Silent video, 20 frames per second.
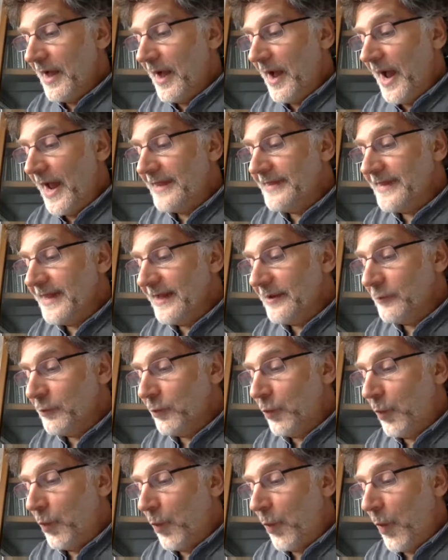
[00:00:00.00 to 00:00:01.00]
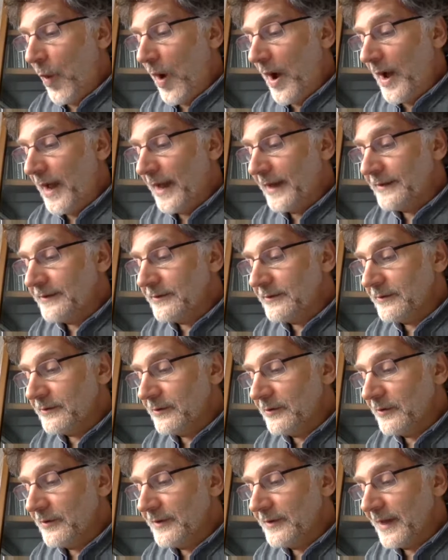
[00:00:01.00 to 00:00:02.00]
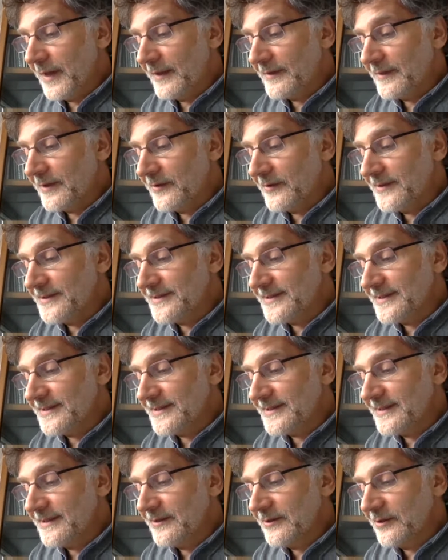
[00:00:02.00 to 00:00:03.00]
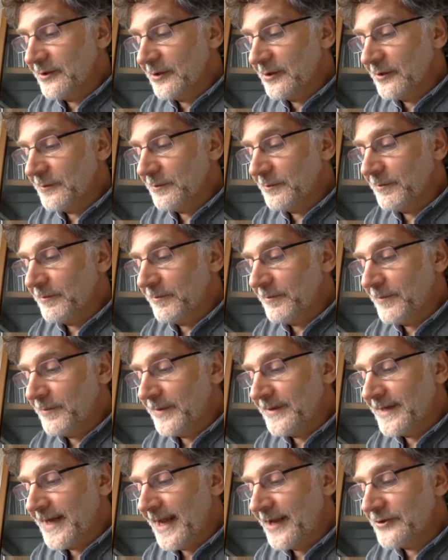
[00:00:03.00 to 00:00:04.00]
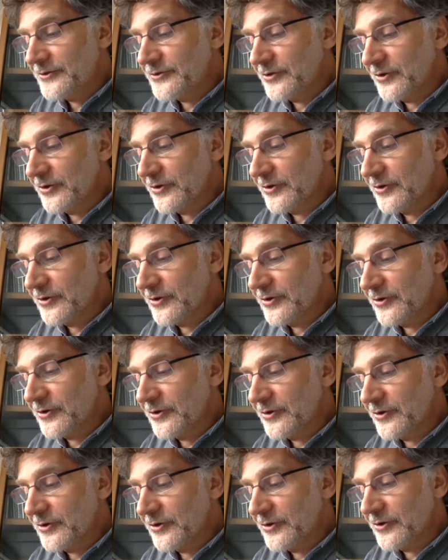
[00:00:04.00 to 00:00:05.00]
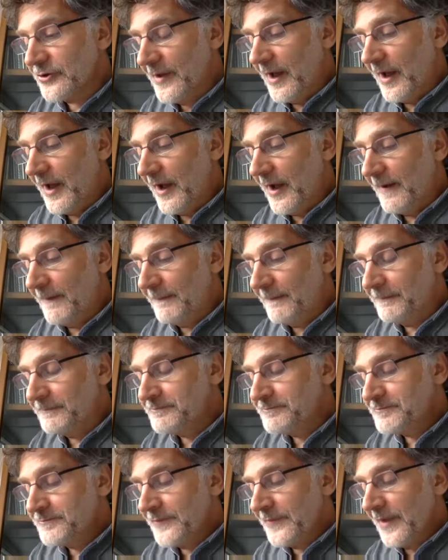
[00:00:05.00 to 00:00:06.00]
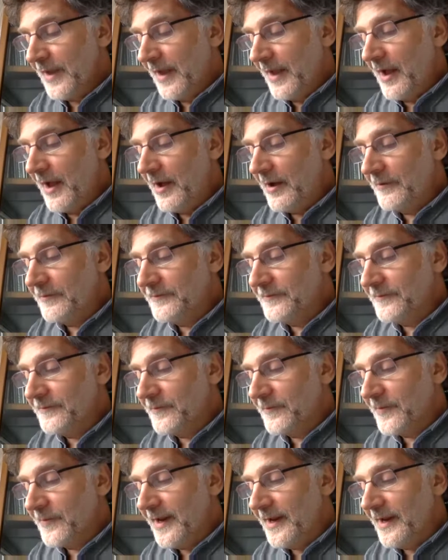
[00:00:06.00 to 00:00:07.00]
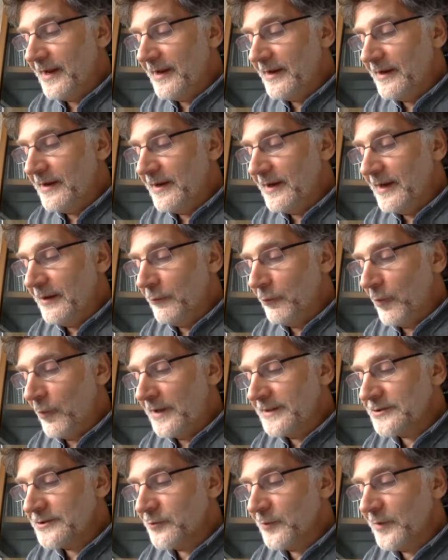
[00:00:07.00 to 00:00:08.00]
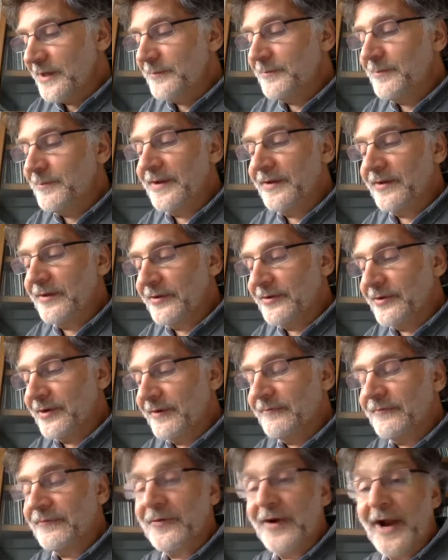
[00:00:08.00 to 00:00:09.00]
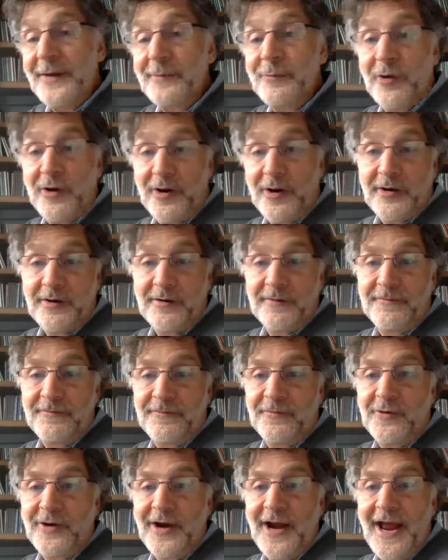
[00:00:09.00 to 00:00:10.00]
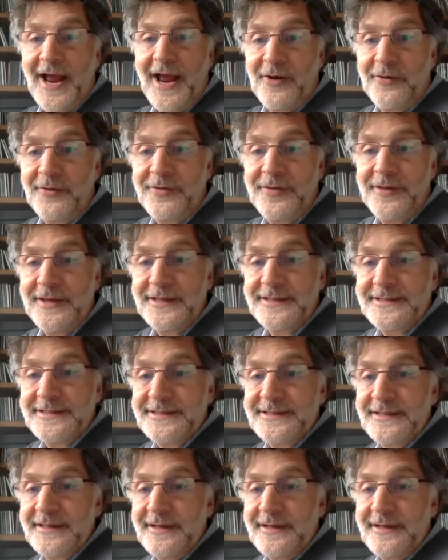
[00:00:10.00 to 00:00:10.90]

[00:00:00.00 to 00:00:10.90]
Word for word: I think what that there is still potential of um, of once we build a framework for how this